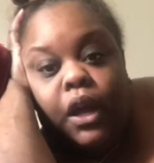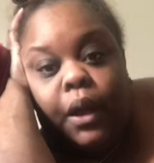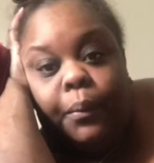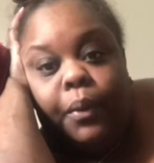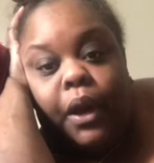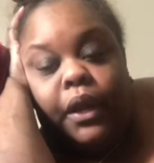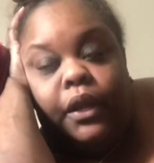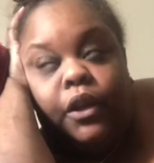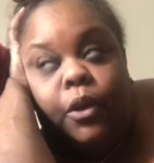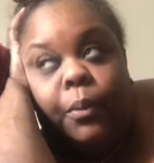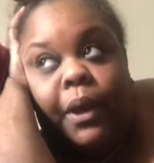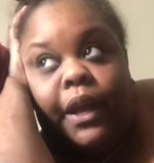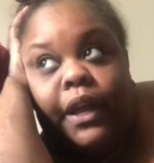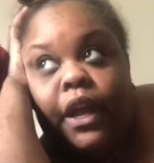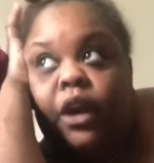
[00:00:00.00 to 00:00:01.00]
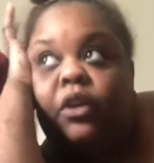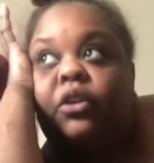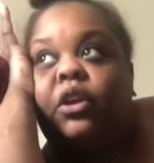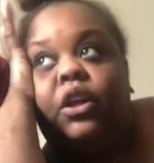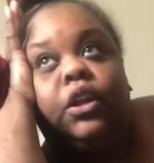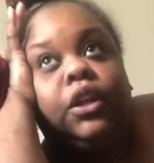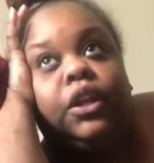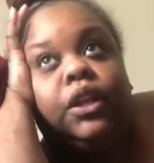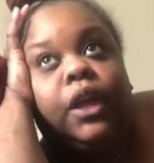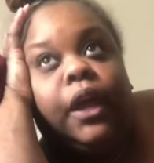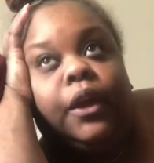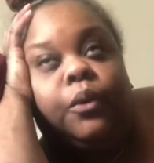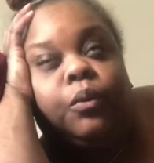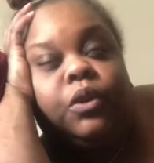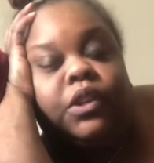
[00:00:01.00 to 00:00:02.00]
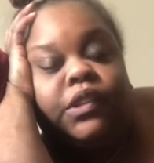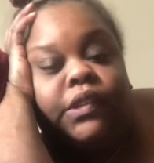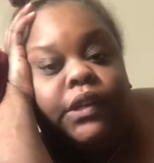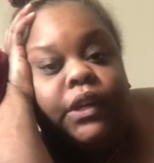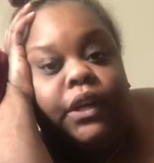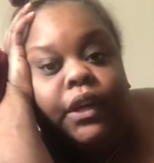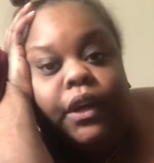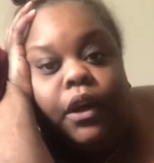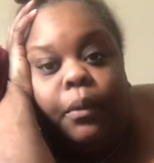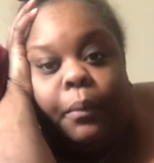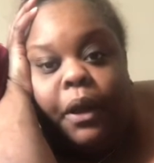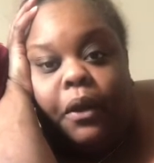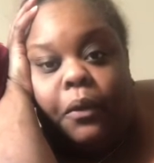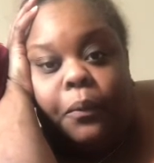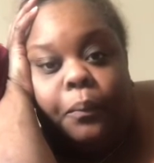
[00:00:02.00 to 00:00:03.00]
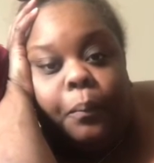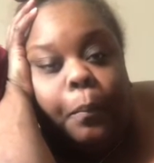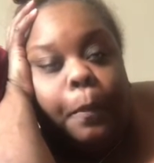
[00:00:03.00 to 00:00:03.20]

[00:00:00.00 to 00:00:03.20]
I'll probably go back out a little later when the sun come out.